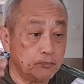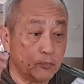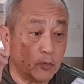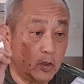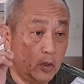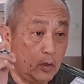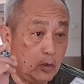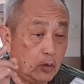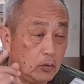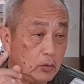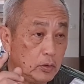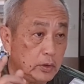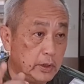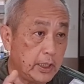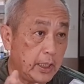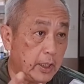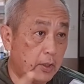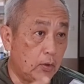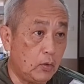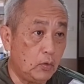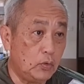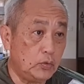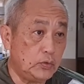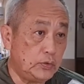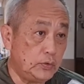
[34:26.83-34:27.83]
you can
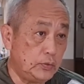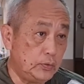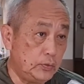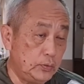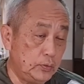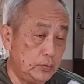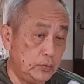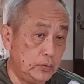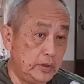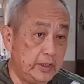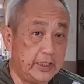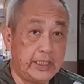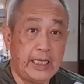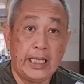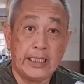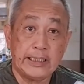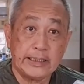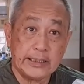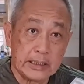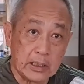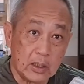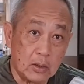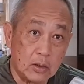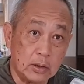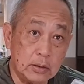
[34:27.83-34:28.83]
go to
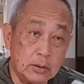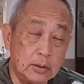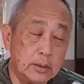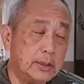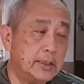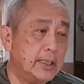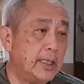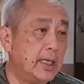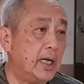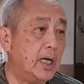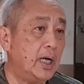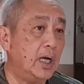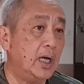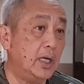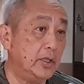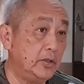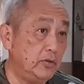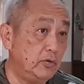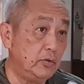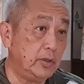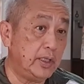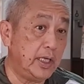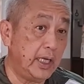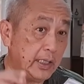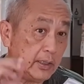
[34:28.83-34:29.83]
Decathlon,
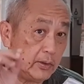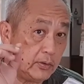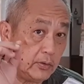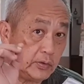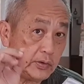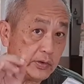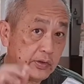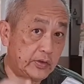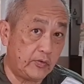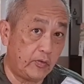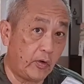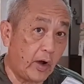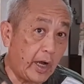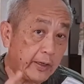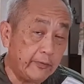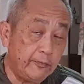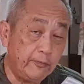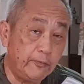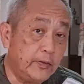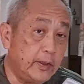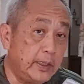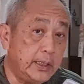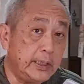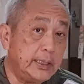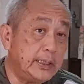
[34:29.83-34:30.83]
you get those
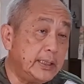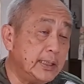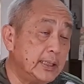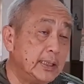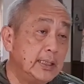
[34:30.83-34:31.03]
Dri-Fit.